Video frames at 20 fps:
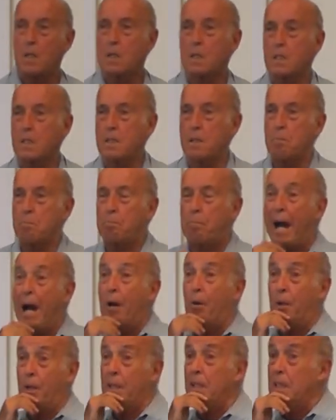Christian
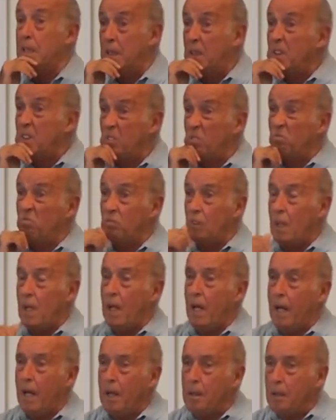power
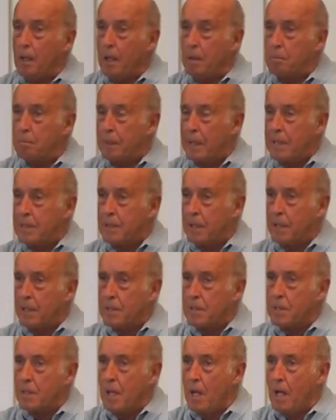and, and
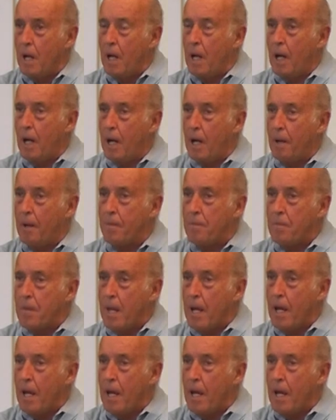prejudice, uh,